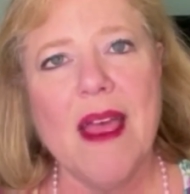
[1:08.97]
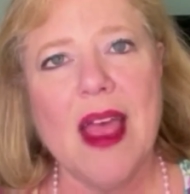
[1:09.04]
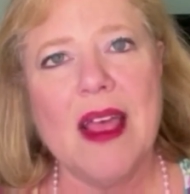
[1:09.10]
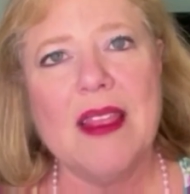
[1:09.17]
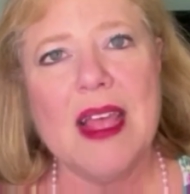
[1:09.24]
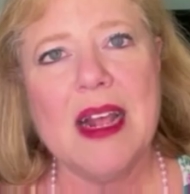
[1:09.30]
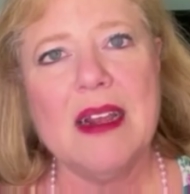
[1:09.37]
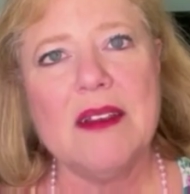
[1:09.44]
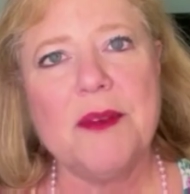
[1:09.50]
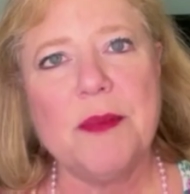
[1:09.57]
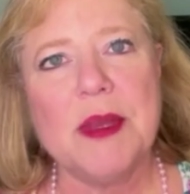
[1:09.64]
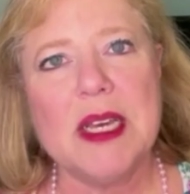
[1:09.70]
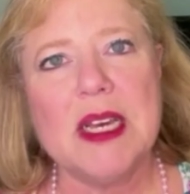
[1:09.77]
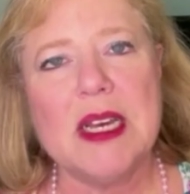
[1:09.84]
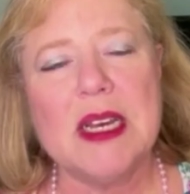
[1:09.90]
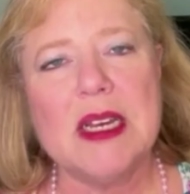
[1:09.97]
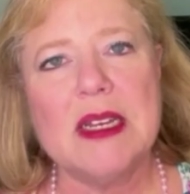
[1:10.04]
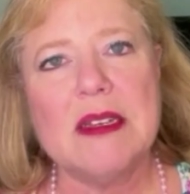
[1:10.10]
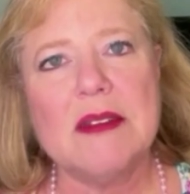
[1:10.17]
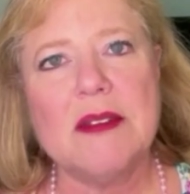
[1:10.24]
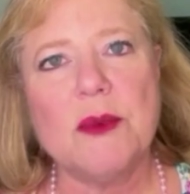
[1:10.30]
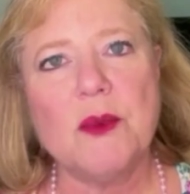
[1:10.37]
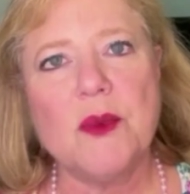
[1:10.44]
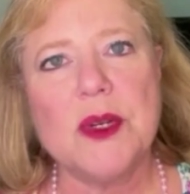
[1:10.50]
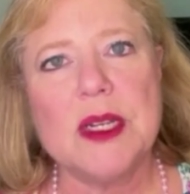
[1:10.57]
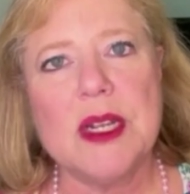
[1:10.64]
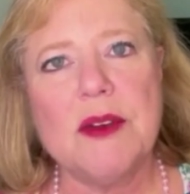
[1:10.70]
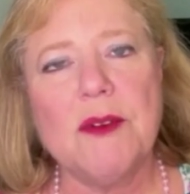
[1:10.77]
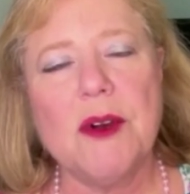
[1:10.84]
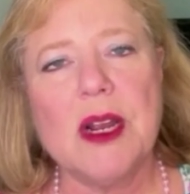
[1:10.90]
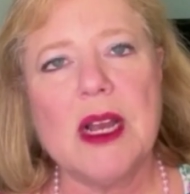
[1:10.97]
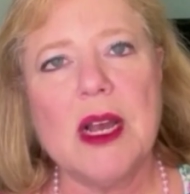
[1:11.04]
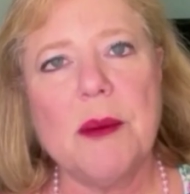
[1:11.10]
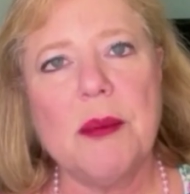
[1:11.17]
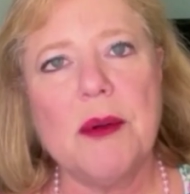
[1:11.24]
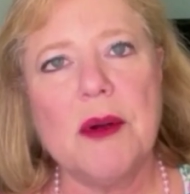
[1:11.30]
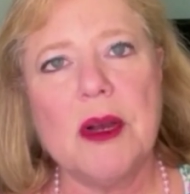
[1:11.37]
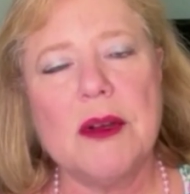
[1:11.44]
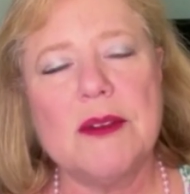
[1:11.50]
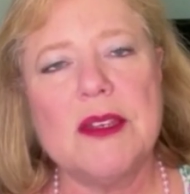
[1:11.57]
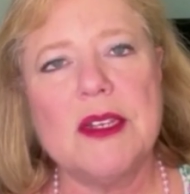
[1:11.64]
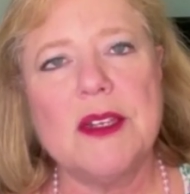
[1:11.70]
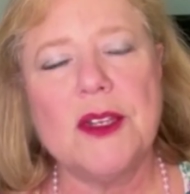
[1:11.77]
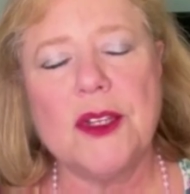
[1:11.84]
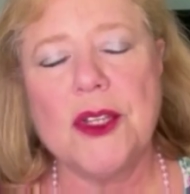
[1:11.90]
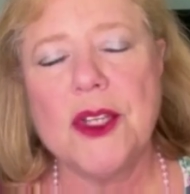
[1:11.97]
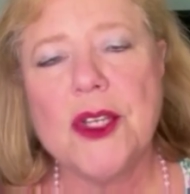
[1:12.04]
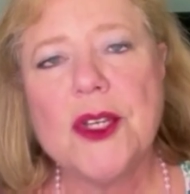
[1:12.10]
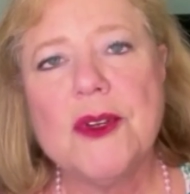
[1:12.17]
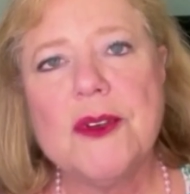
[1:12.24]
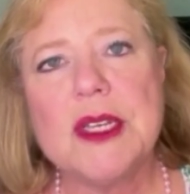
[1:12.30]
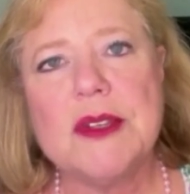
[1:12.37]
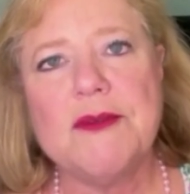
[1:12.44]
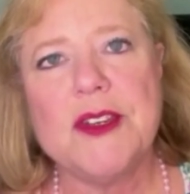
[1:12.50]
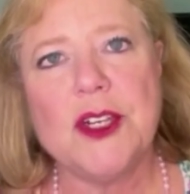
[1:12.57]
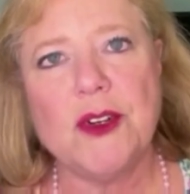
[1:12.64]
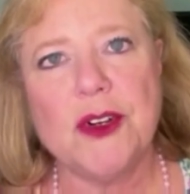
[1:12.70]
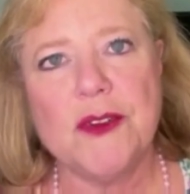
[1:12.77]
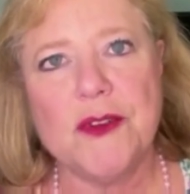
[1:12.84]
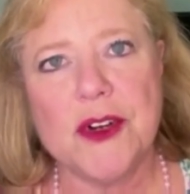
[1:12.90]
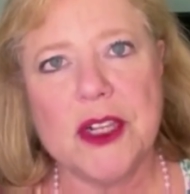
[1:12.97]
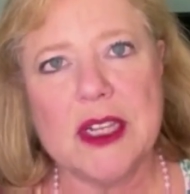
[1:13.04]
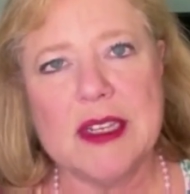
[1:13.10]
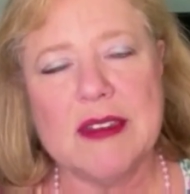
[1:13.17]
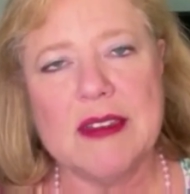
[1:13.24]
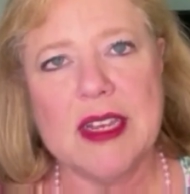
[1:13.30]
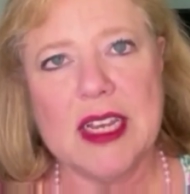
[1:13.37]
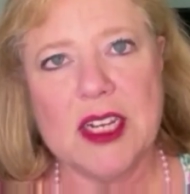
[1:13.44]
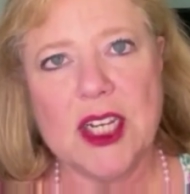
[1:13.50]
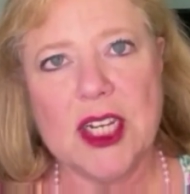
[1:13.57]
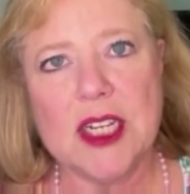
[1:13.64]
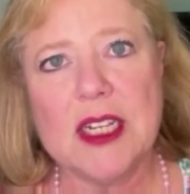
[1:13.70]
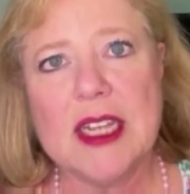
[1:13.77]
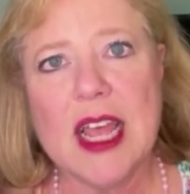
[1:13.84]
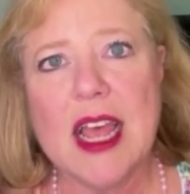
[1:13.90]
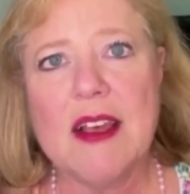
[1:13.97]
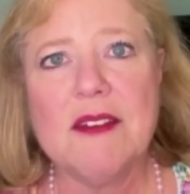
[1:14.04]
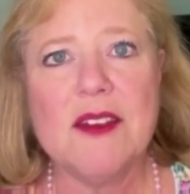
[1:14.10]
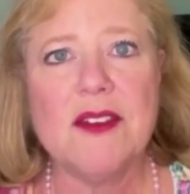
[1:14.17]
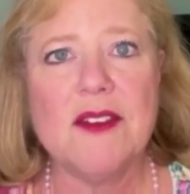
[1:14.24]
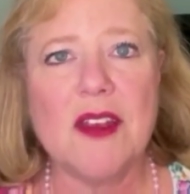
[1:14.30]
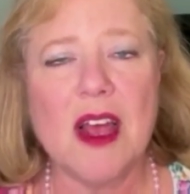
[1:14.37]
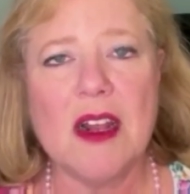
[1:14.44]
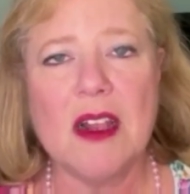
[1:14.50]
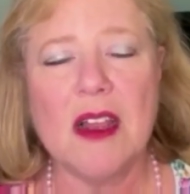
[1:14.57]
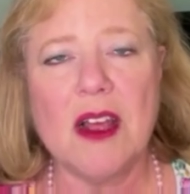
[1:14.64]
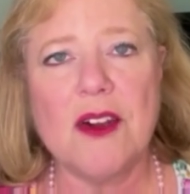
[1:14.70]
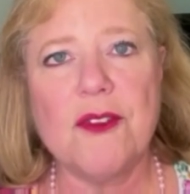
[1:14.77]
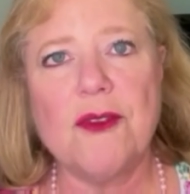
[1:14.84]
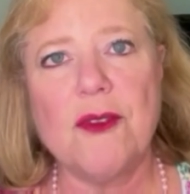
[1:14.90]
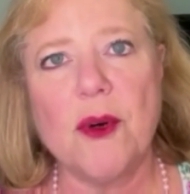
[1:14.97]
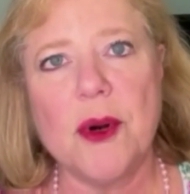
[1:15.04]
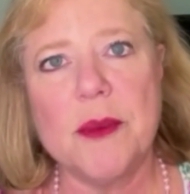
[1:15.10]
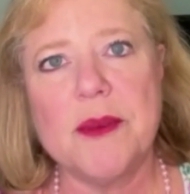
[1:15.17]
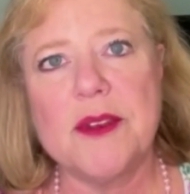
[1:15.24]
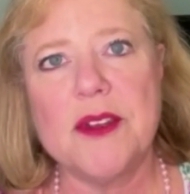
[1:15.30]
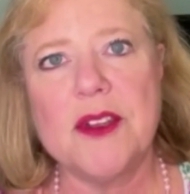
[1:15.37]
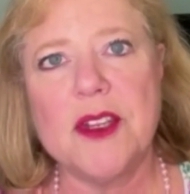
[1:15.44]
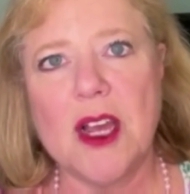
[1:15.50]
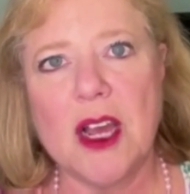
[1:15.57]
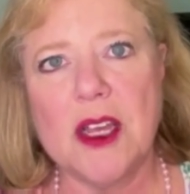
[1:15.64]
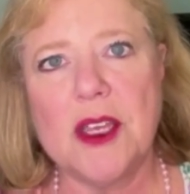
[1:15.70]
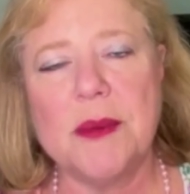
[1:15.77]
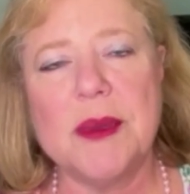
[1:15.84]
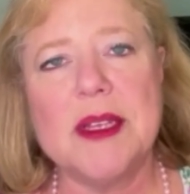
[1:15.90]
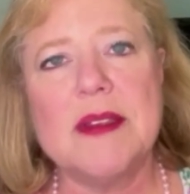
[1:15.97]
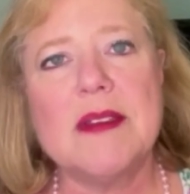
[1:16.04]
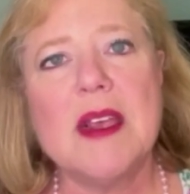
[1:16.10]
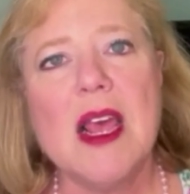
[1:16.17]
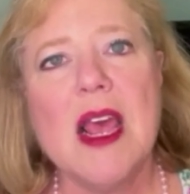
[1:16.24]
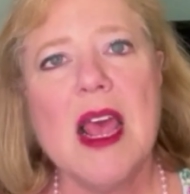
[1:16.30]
And that is because whenever a couple goes in to do in vitro fertilization, they have to sign a lot of forms and documents.